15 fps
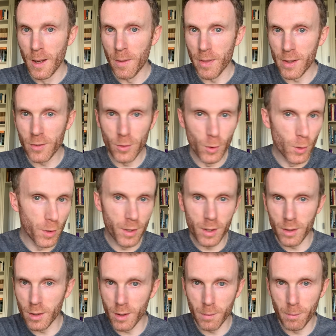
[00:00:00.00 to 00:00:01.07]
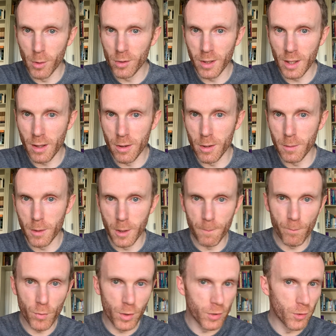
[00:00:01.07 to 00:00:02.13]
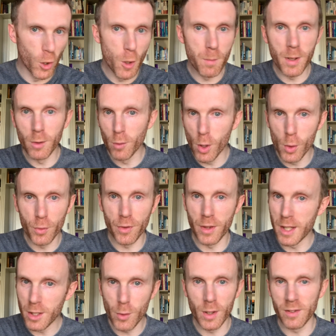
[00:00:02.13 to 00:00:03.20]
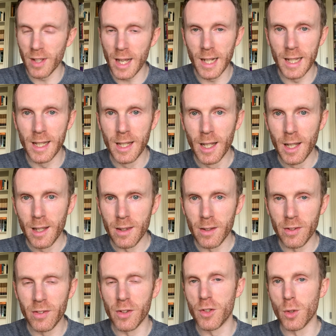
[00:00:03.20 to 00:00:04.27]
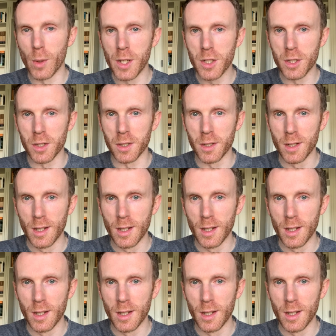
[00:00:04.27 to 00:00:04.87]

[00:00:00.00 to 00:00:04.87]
They saw the most likely the stone being rolled. They knew exactly the situation.